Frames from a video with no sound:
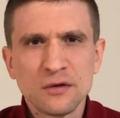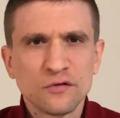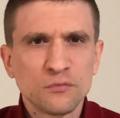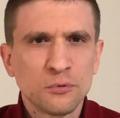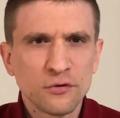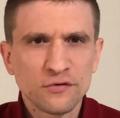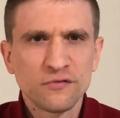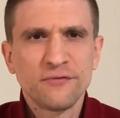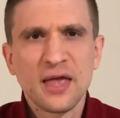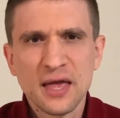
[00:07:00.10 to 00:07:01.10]
a sports
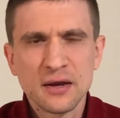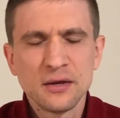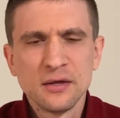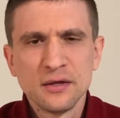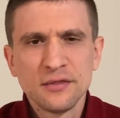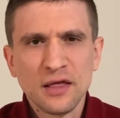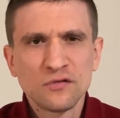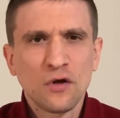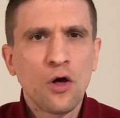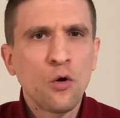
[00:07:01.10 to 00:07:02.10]
fan,
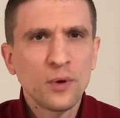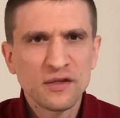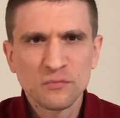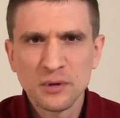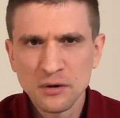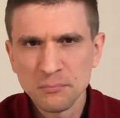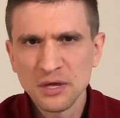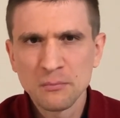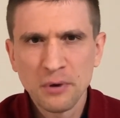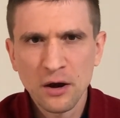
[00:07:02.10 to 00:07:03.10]
that's always been a
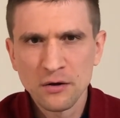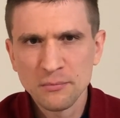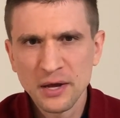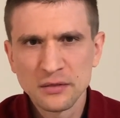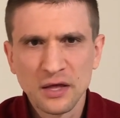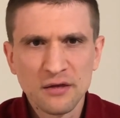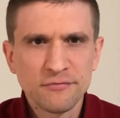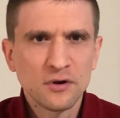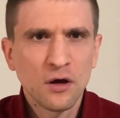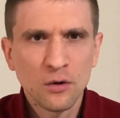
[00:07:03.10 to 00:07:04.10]
big part of my
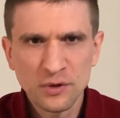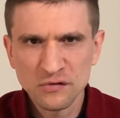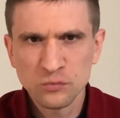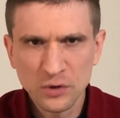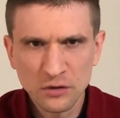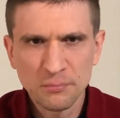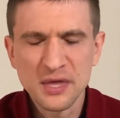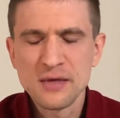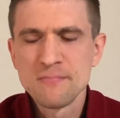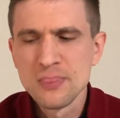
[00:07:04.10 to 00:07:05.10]
life. It always will
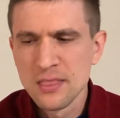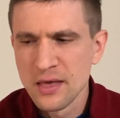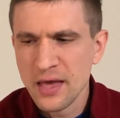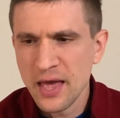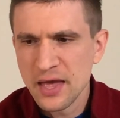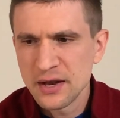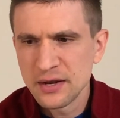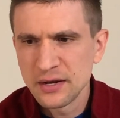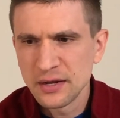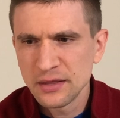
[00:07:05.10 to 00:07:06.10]
be.
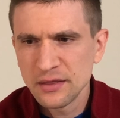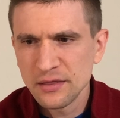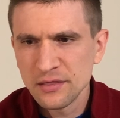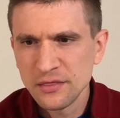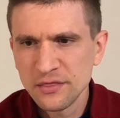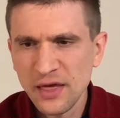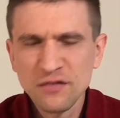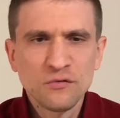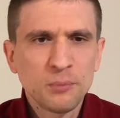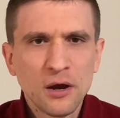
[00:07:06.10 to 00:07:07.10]
And
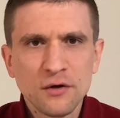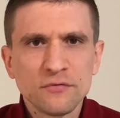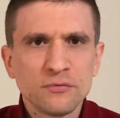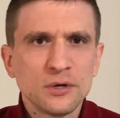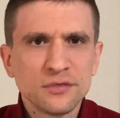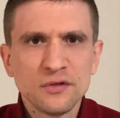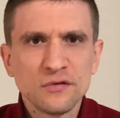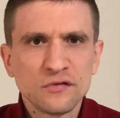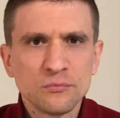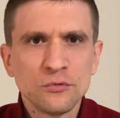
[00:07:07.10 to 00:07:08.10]
that's part of what
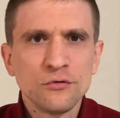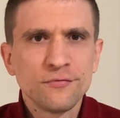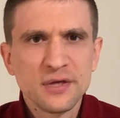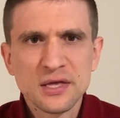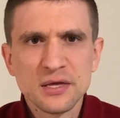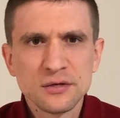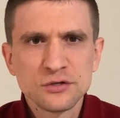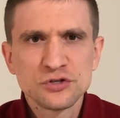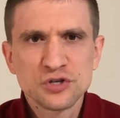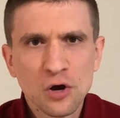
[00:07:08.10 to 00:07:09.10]
this movie
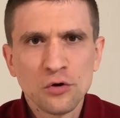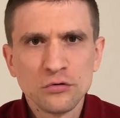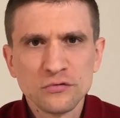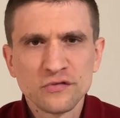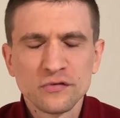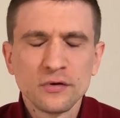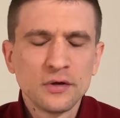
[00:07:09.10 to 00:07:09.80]
shows.